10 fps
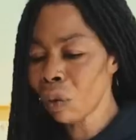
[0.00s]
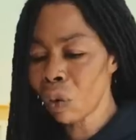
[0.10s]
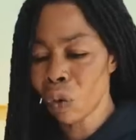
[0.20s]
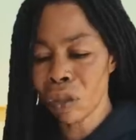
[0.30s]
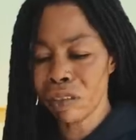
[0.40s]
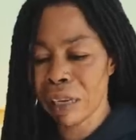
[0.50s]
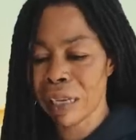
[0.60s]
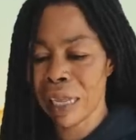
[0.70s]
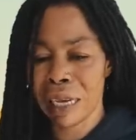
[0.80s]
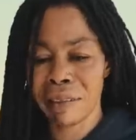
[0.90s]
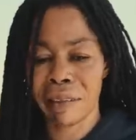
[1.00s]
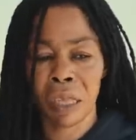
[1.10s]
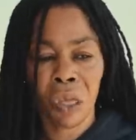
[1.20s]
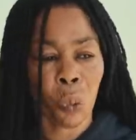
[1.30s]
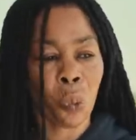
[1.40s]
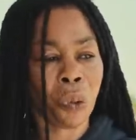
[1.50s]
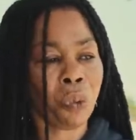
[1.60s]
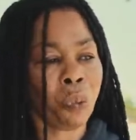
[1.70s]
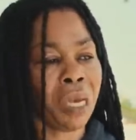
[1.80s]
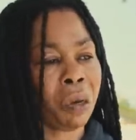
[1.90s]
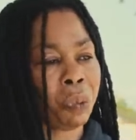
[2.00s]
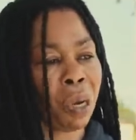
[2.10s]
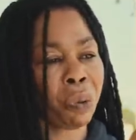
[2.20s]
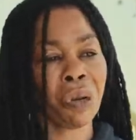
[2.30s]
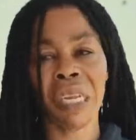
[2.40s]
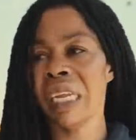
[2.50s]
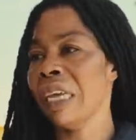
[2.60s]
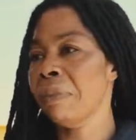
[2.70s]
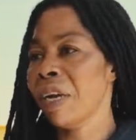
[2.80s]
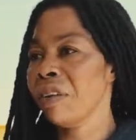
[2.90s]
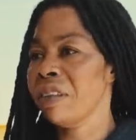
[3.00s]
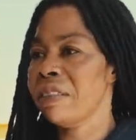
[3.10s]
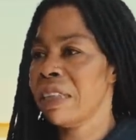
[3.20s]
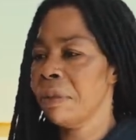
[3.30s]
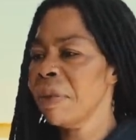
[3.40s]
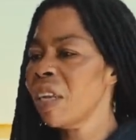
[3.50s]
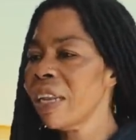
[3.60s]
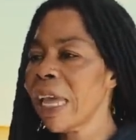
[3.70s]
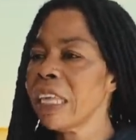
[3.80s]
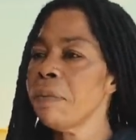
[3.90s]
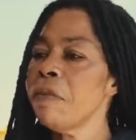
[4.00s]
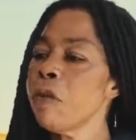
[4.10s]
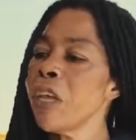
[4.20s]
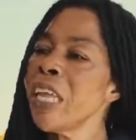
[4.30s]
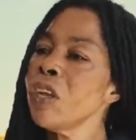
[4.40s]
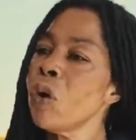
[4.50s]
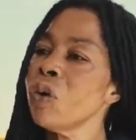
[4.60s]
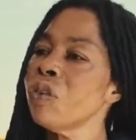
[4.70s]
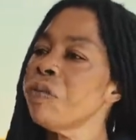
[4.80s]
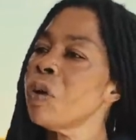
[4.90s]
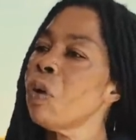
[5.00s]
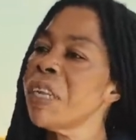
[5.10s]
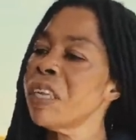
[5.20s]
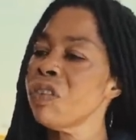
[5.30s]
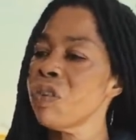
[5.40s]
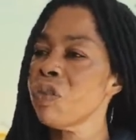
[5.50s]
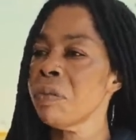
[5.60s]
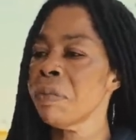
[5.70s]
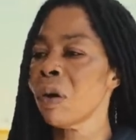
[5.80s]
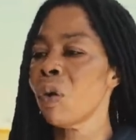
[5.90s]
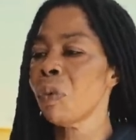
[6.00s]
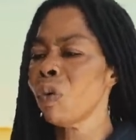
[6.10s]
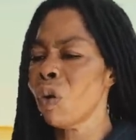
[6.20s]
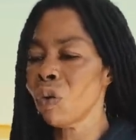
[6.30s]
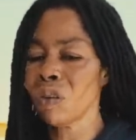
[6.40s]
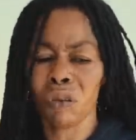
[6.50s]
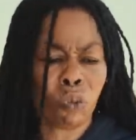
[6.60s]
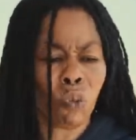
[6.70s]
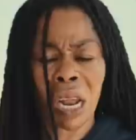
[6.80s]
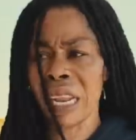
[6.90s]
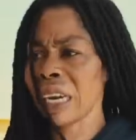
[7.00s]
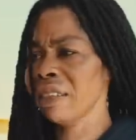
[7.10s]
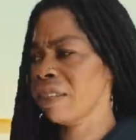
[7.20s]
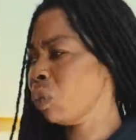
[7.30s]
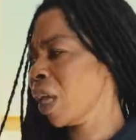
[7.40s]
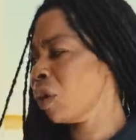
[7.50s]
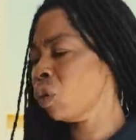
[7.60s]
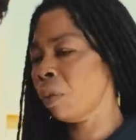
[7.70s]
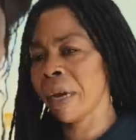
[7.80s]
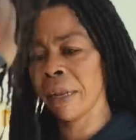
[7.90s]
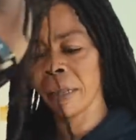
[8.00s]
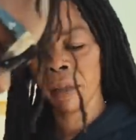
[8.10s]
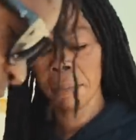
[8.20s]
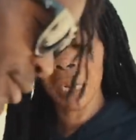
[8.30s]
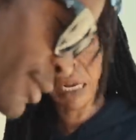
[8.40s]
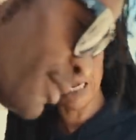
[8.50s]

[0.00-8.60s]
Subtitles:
I can chat, like I say. We are really, and I'm a Christian. Me not like it. Before you encourage you, if you come in a church with him, I can go on, like I say, we are not nobody. Me not